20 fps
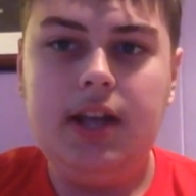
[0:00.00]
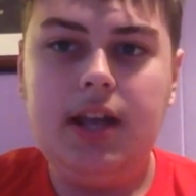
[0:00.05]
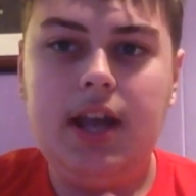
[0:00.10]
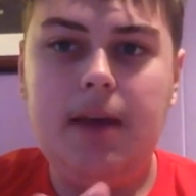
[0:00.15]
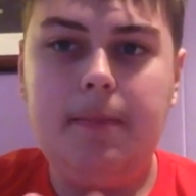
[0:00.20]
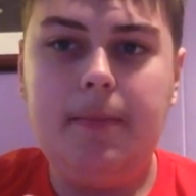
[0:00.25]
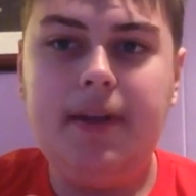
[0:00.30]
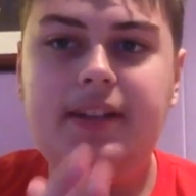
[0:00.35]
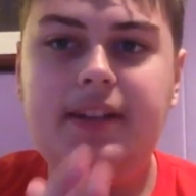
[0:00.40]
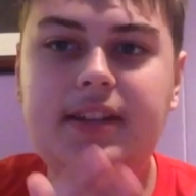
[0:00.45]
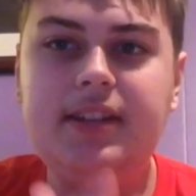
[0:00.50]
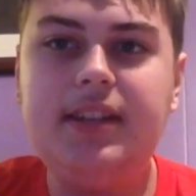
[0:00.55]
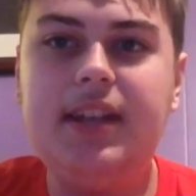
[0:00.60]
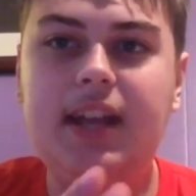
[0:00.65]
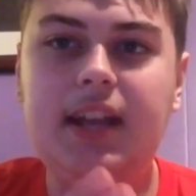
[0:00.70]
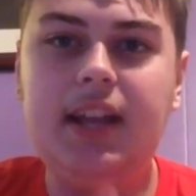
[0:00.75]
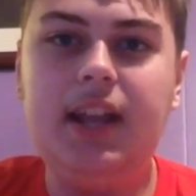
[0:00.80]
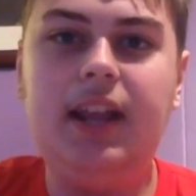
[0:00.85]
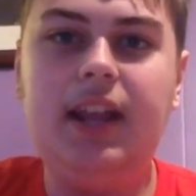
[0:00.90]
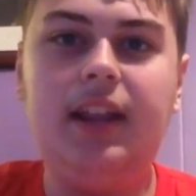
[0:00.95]
It makes us
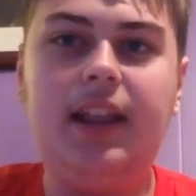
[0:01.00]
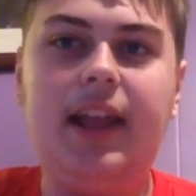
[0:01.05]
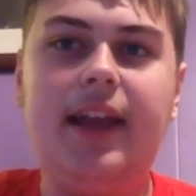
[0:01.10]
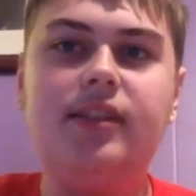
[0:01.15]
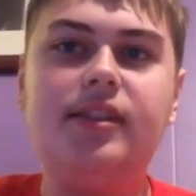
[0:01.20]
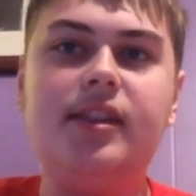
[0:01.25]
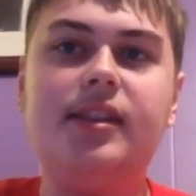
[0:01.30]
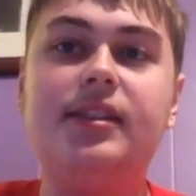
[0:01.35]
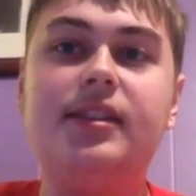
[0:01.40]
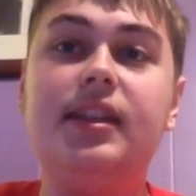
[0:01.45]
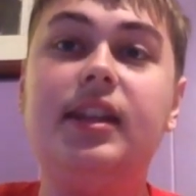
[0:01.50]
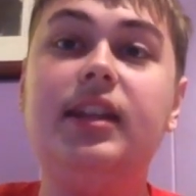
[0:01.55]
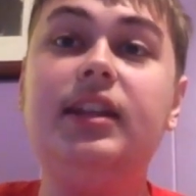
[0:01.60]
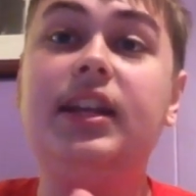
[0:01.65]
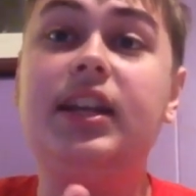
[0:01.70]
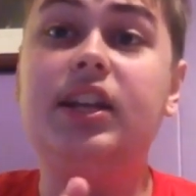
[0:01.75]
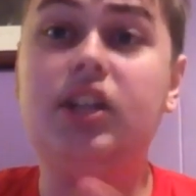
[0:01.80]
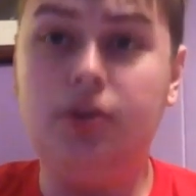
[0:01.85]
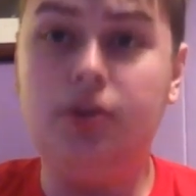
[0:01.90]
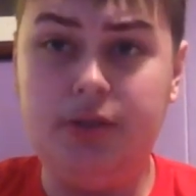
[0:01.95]
get it allows us to
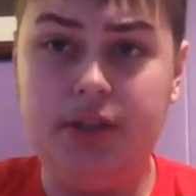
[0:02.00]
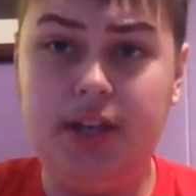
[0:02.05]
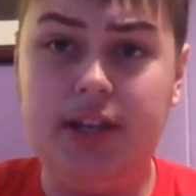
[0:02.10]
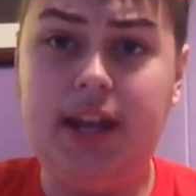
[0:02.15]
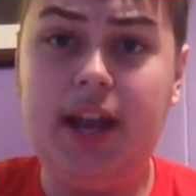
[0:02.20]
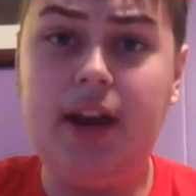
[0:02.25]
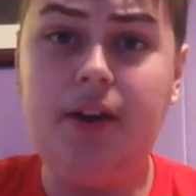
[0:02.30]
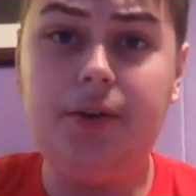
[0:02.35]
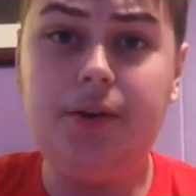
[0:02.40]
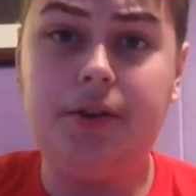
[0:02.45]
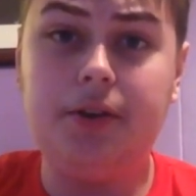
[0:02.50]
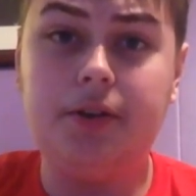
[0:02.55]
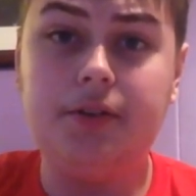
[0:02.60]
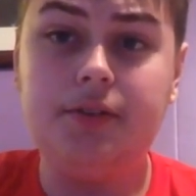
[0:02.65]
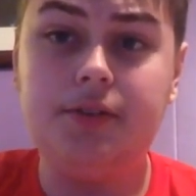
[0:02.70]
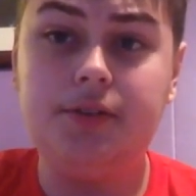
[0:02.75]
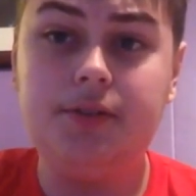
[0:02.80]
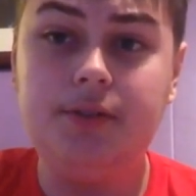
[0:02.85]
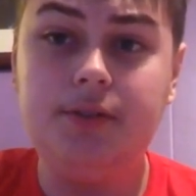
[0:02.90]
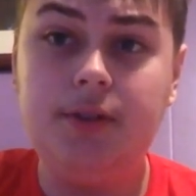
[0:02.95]
get used to the
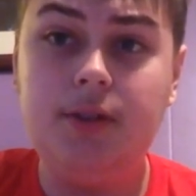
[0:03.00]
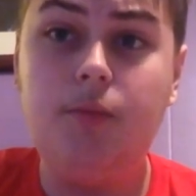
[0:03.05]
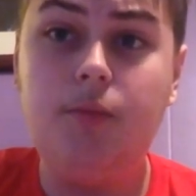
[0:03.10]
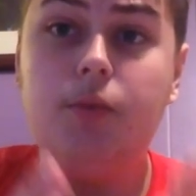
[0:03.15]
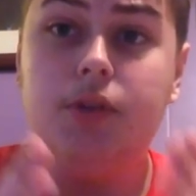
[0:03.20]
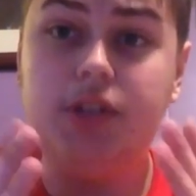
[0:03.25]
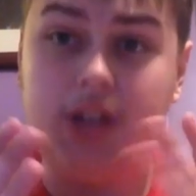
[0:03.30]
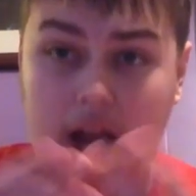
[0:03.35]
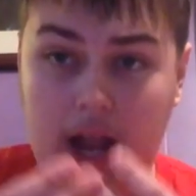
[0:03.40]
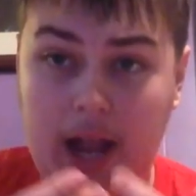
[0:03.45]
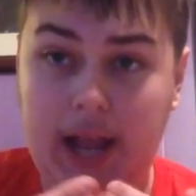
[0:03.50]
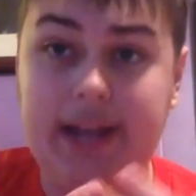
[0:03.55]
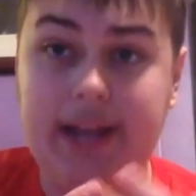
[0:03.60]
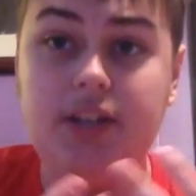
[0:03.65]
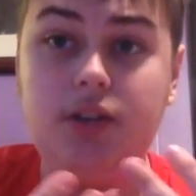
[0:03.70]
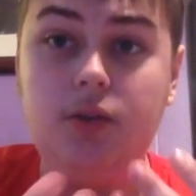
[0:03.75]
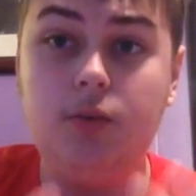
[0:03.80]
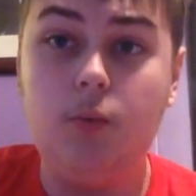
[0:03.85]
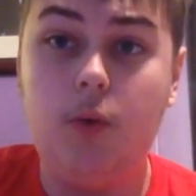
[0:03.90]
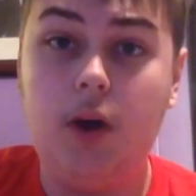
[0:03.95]
characters, which I
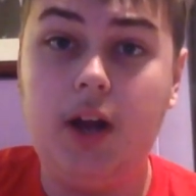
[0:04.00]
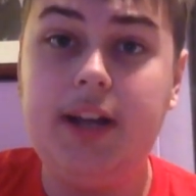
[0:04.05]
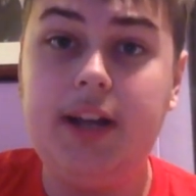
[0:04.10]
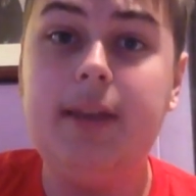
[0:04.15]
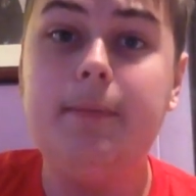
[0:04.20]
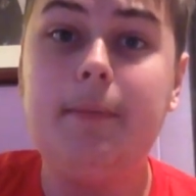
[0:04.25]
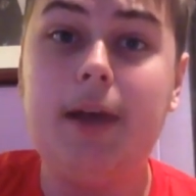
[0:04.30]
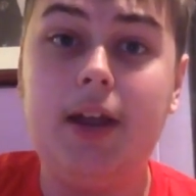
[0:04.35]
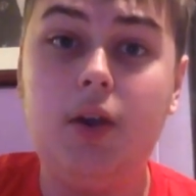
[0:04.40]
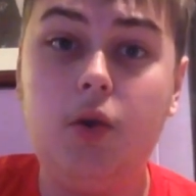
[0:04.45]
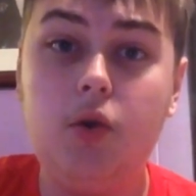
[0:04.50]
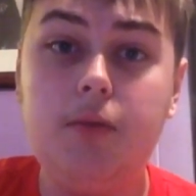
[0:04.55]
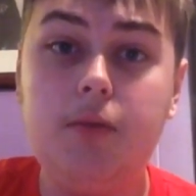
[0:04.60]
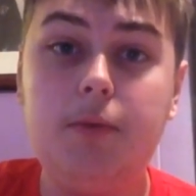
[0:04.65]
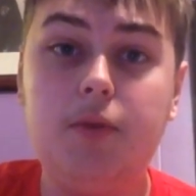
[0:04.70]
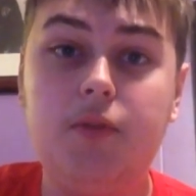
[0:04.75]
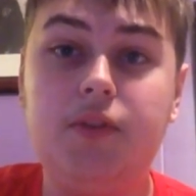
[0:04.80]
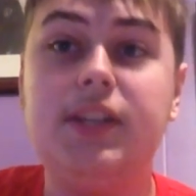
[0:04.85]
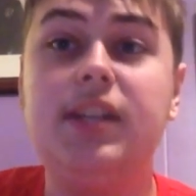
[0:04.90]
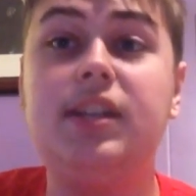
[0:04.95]
do want in my horror
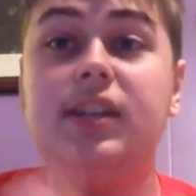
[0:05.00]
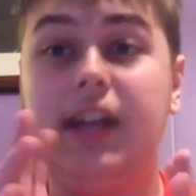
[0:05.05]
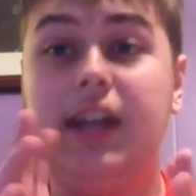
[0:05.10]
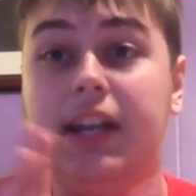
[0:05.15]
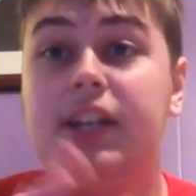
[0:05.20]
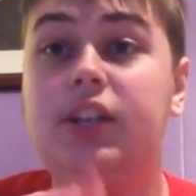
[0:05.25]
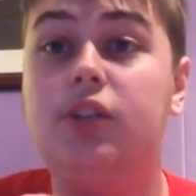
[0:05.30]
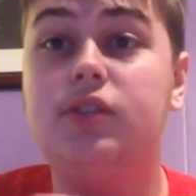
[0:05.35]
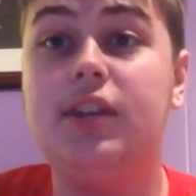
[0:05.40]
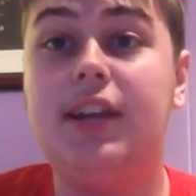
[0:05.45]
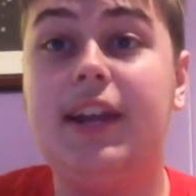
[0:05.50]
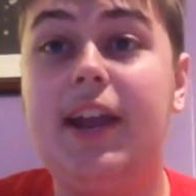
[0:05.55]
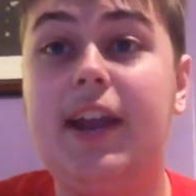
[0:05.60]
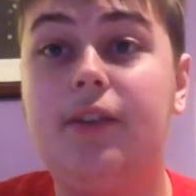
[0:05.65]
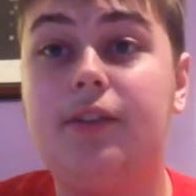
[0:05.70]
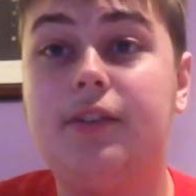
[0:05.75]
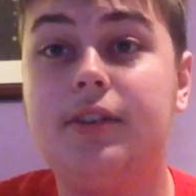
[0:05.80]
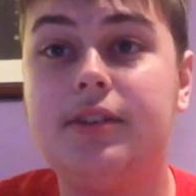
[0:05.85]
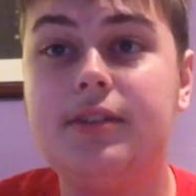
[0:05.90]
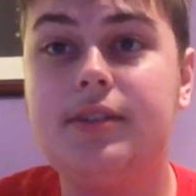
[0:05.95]
movies is getting used to the
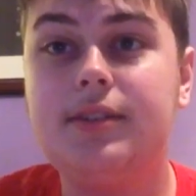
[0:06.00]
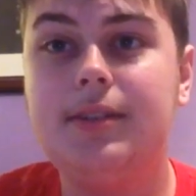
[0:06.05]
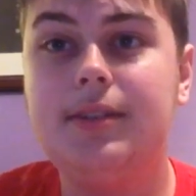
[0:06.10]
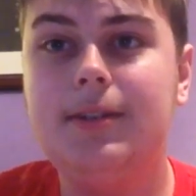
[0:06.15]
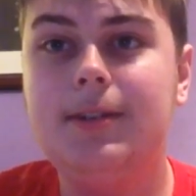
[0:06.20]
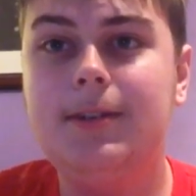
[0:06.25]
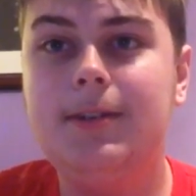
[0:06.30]
characters.